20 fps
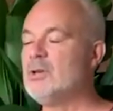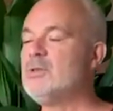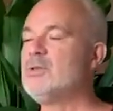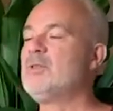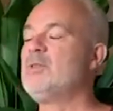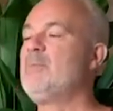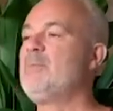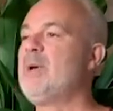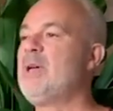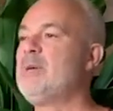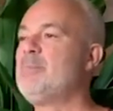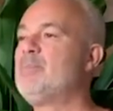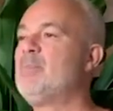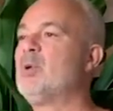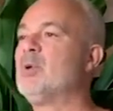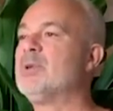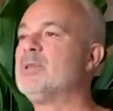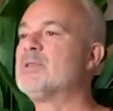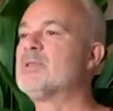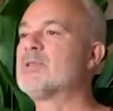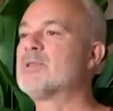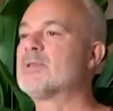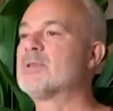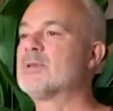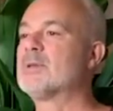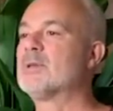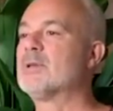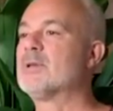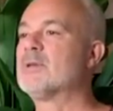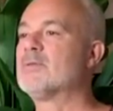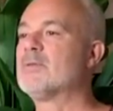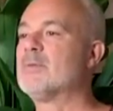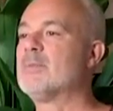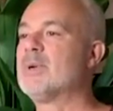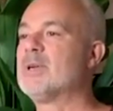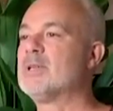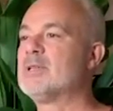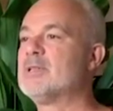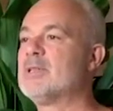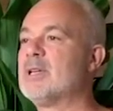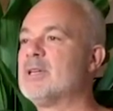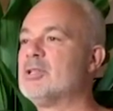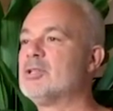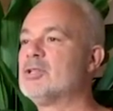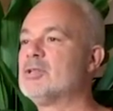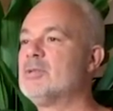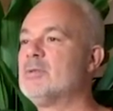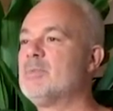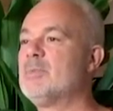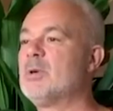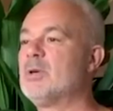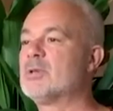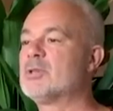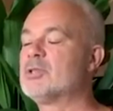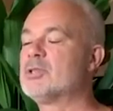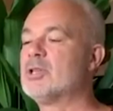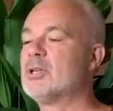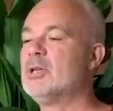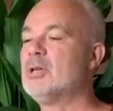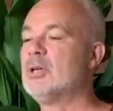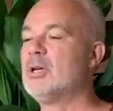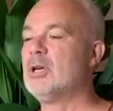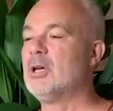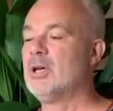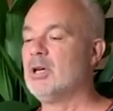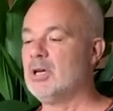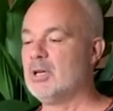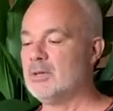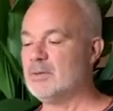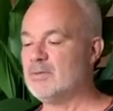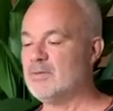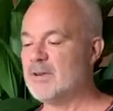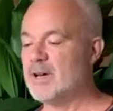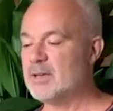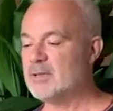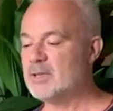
So those are the main points of the meditation posture.